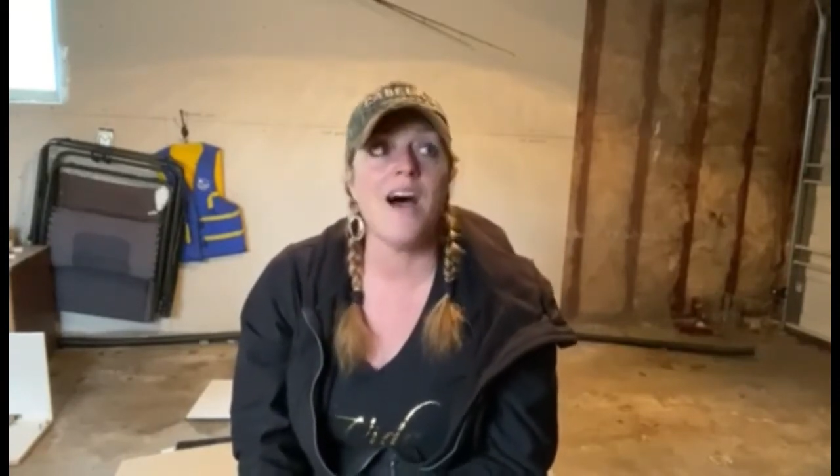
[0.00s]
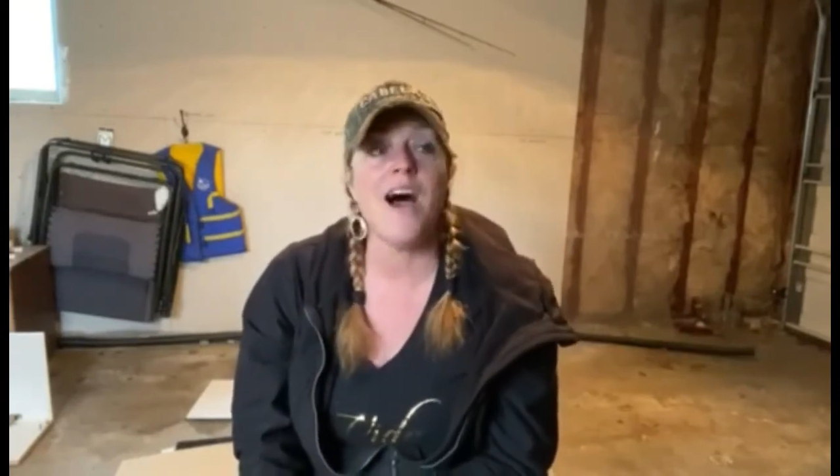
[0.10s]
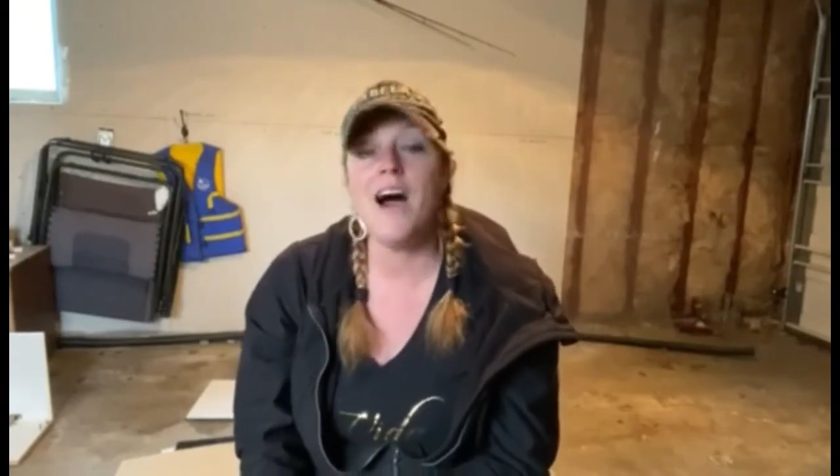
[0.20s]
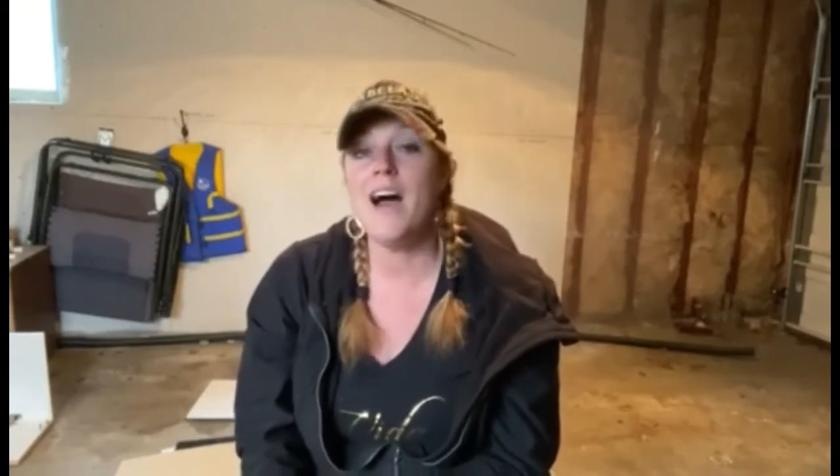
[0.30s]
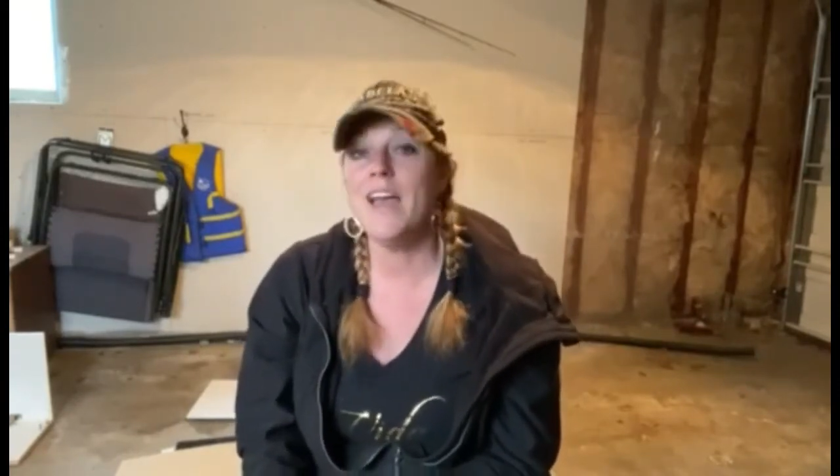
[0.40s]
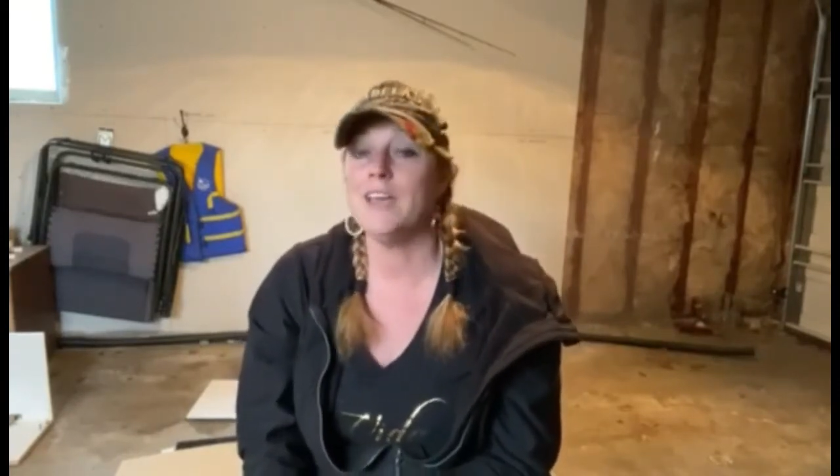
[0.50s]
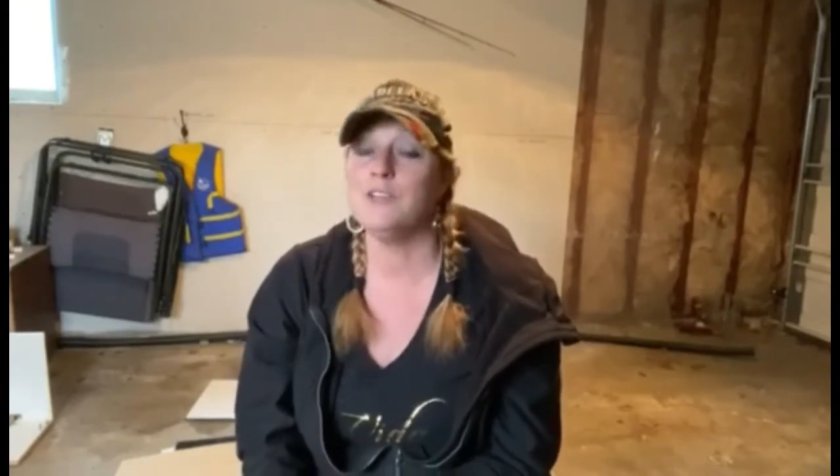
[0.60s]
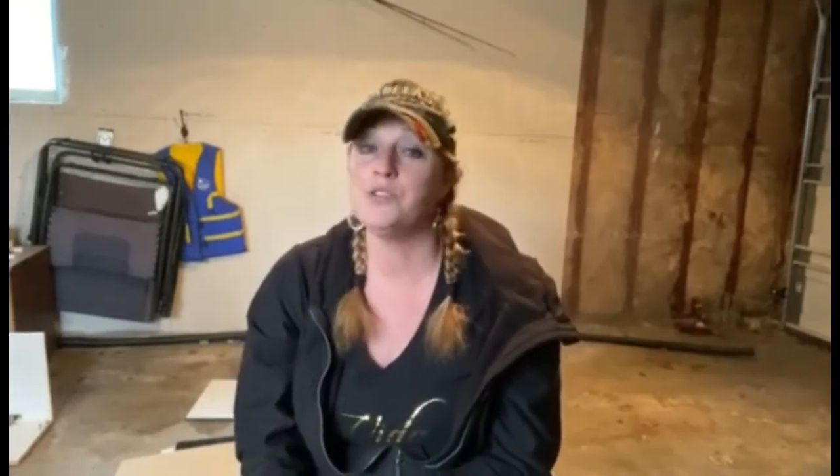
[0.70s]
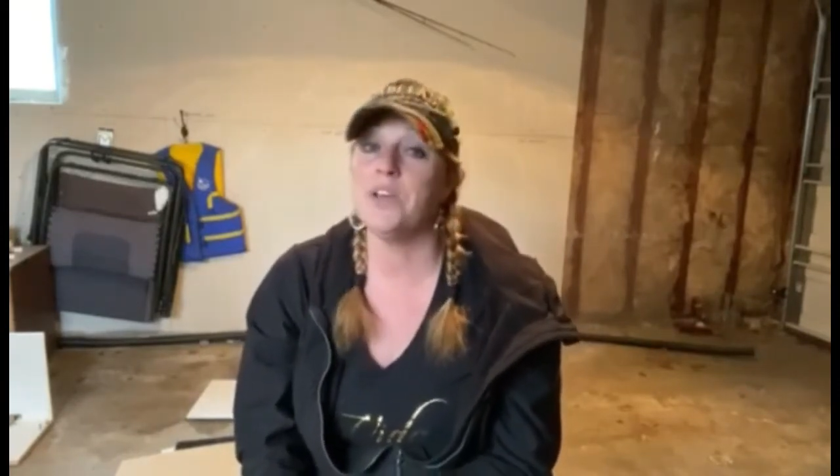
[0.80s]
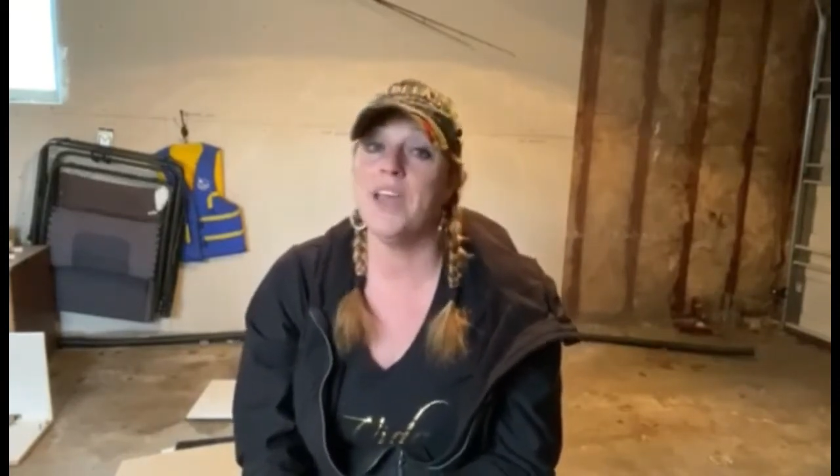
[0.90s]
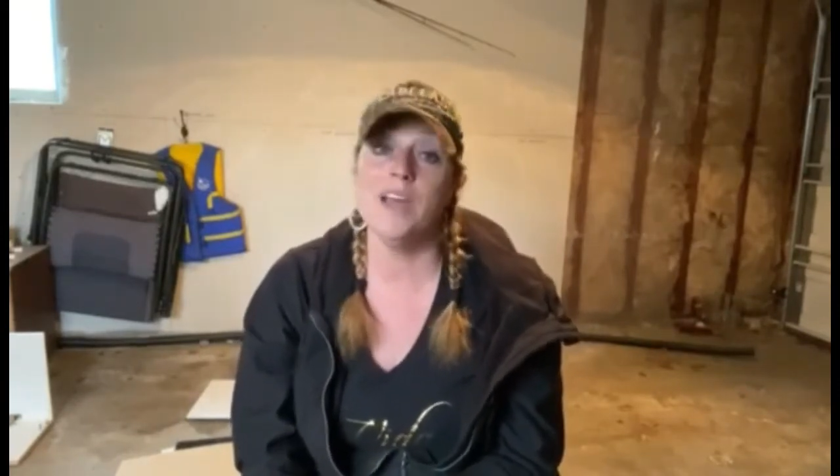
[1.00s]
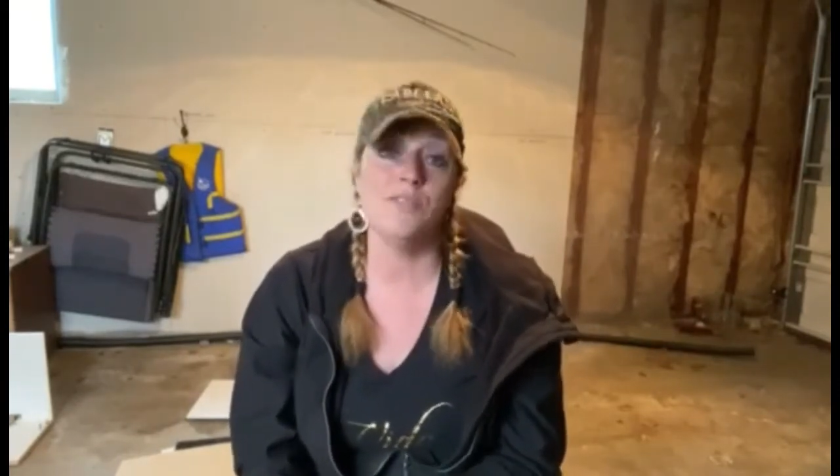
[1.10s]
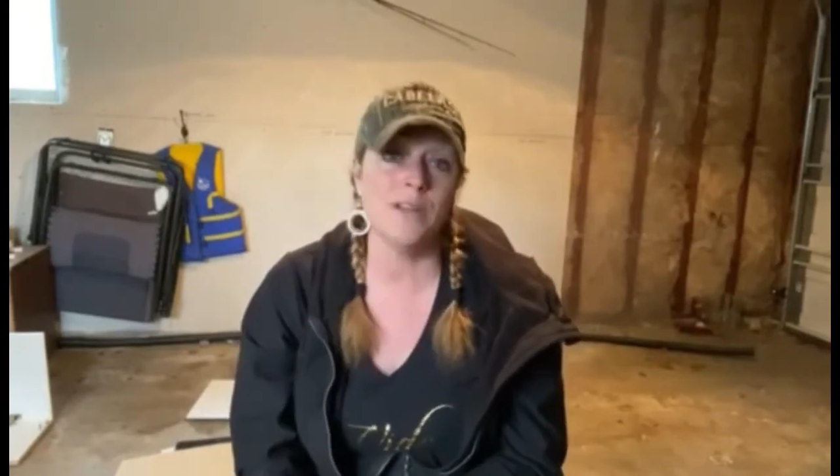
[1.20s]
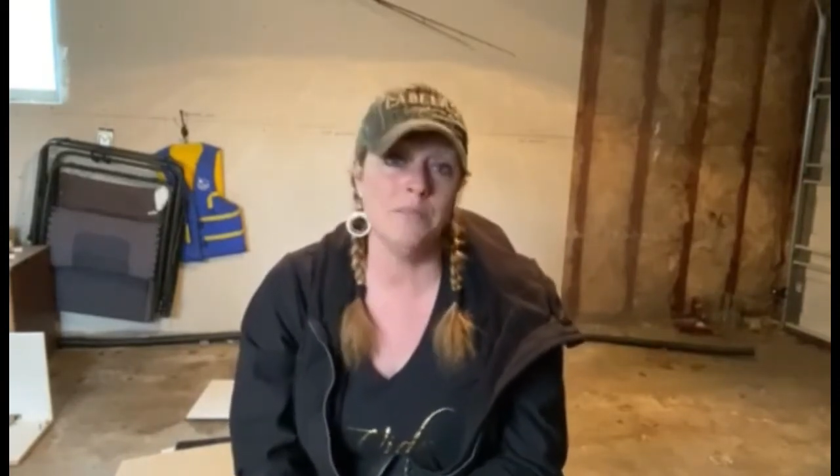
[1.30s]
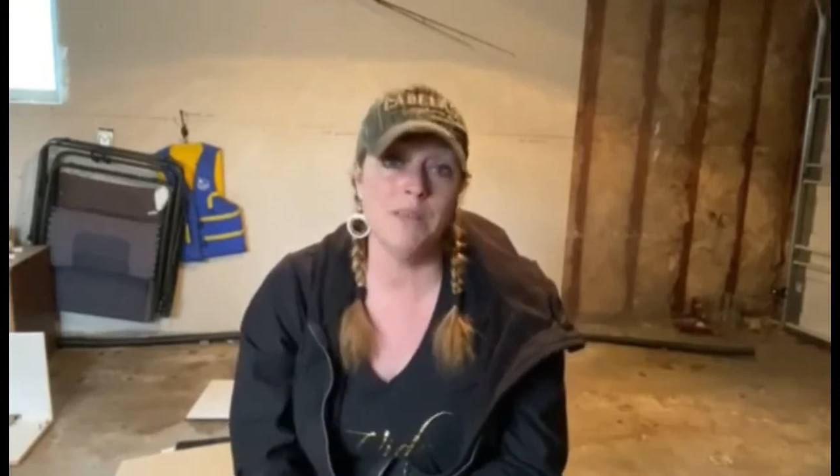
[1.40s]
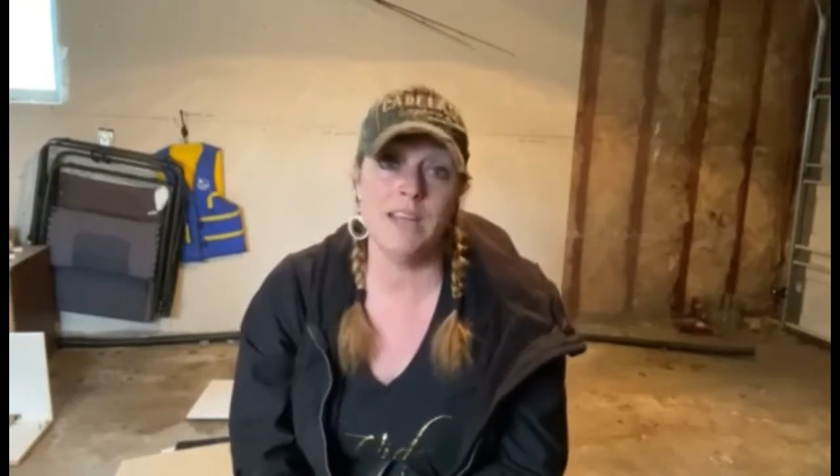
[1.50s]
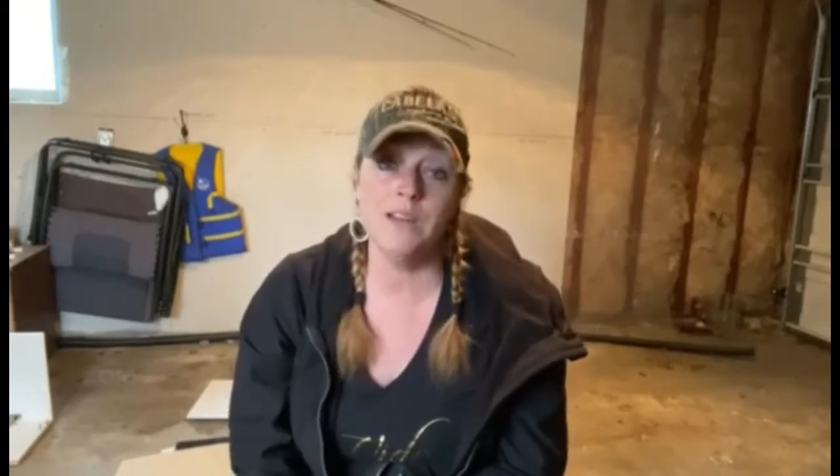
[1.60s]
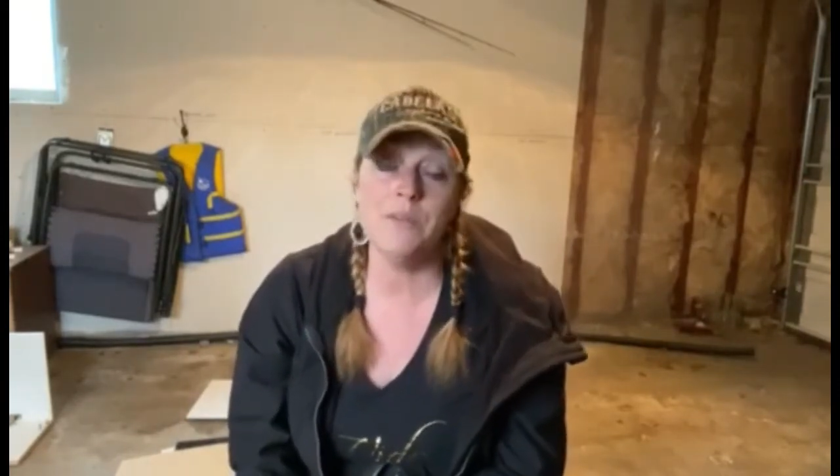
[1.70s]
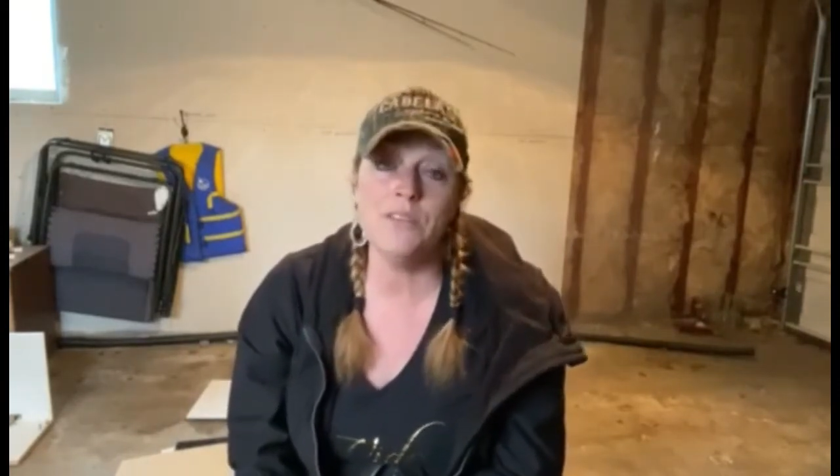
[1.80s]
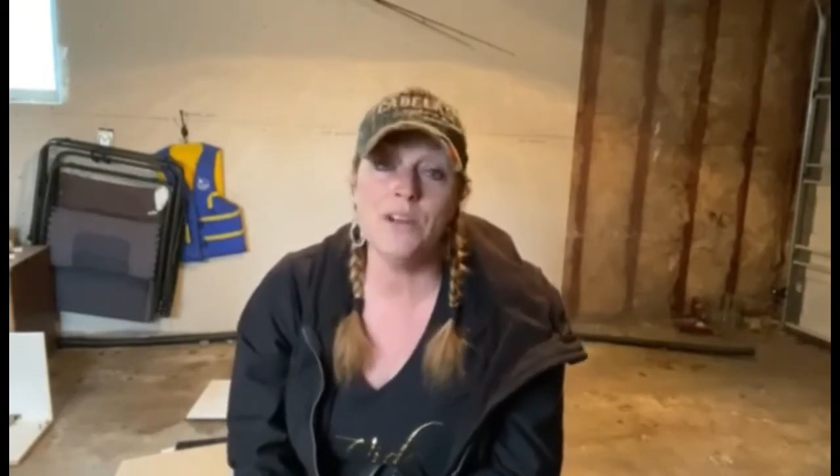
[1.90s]
I enjoy every
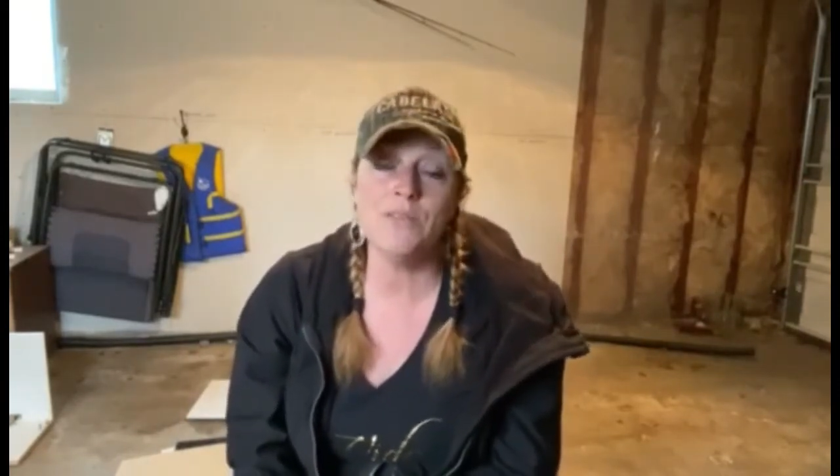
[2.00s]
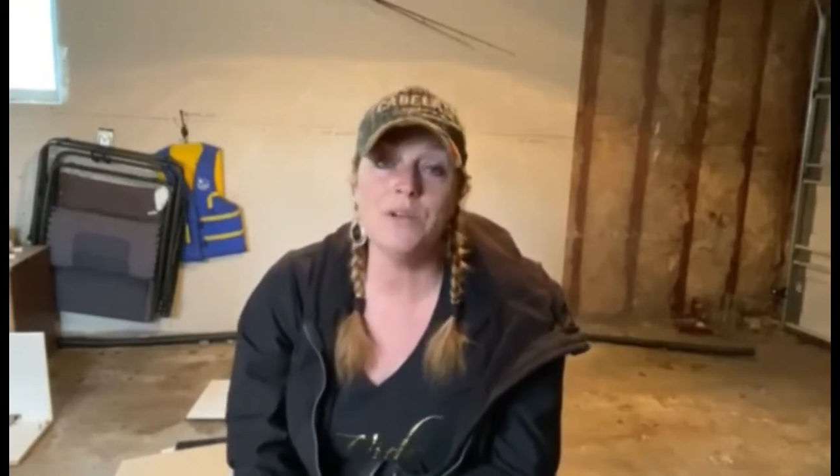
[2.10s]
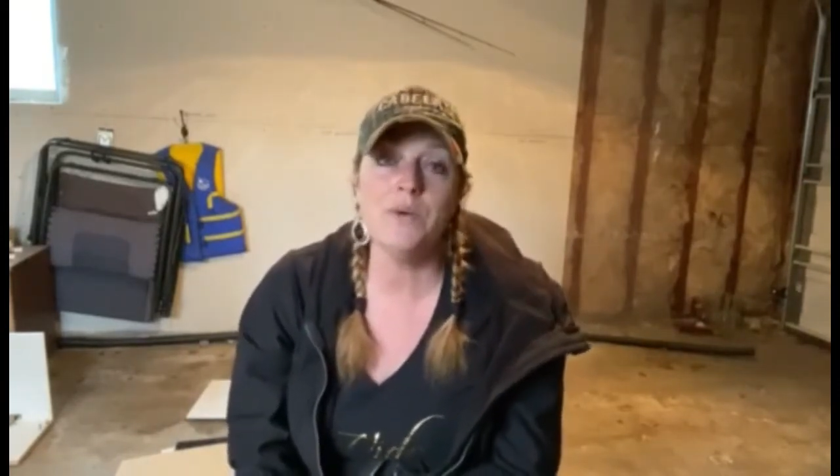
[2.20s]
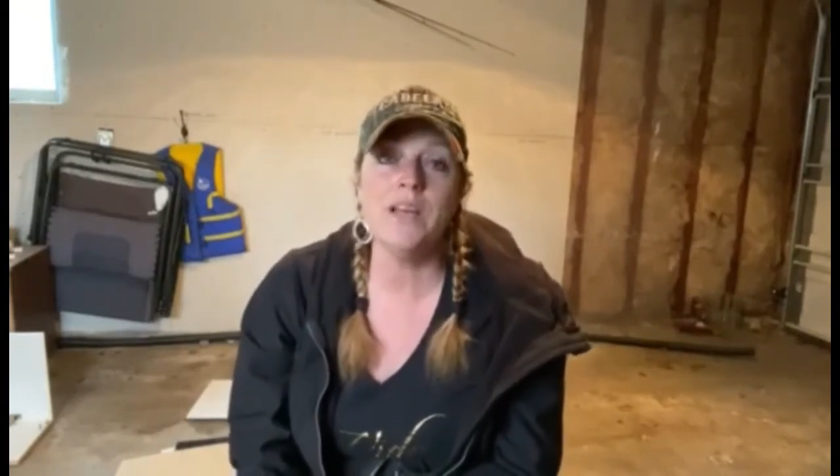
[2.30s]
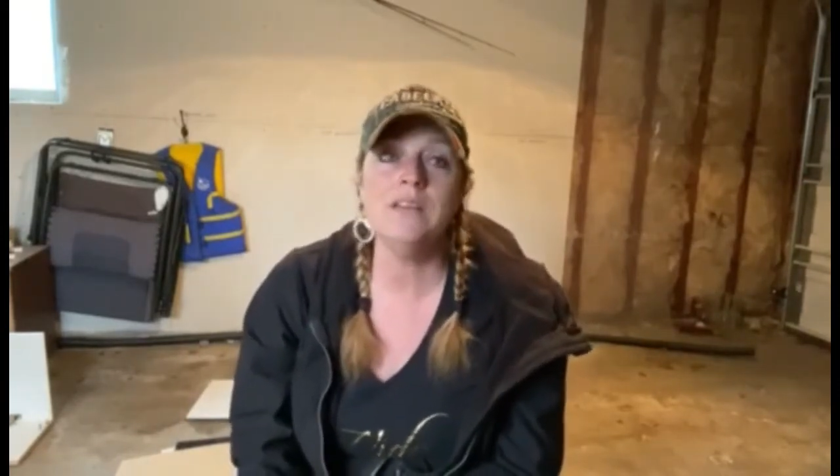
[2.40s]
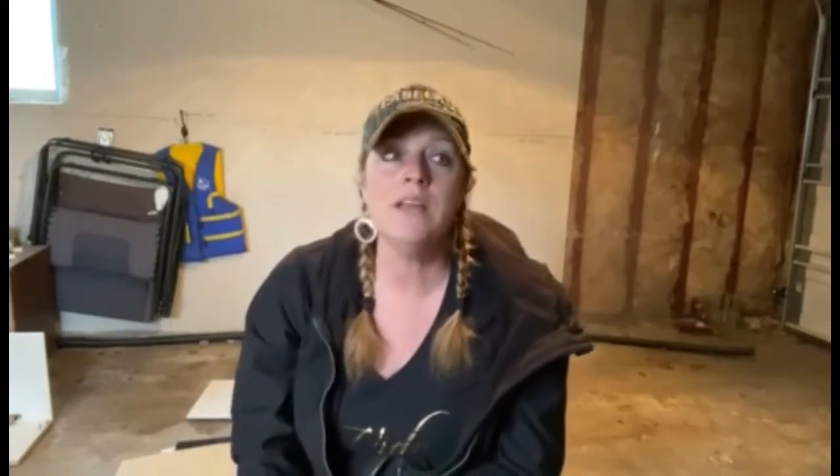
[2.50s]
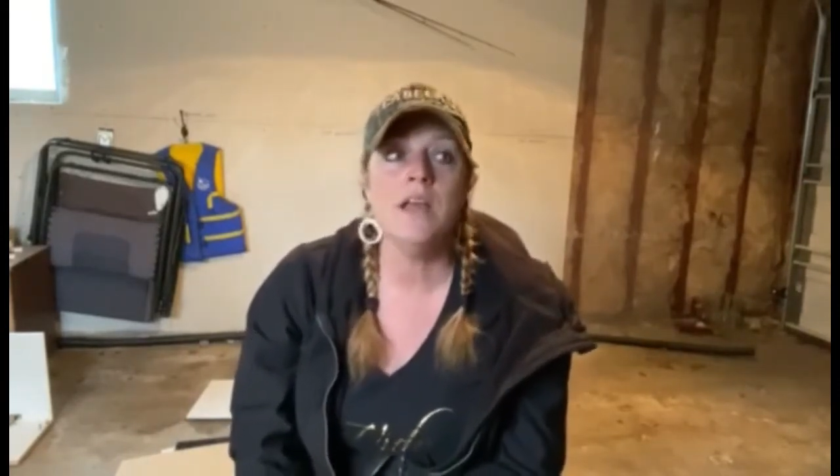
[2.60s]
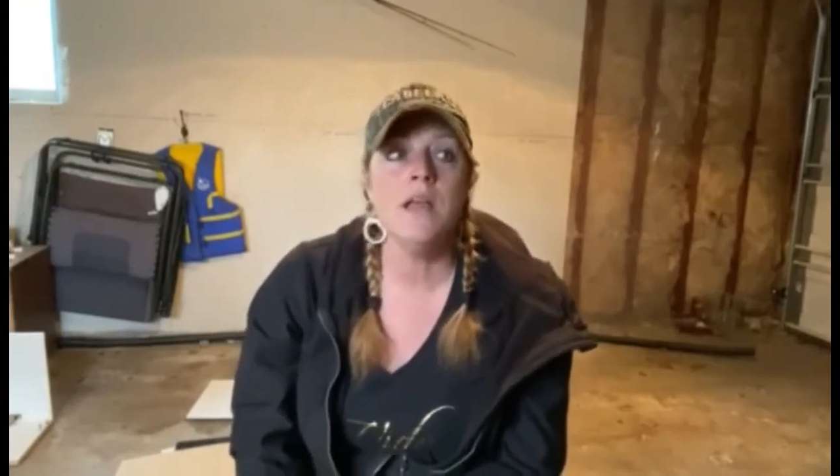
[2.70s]
minute with everyone,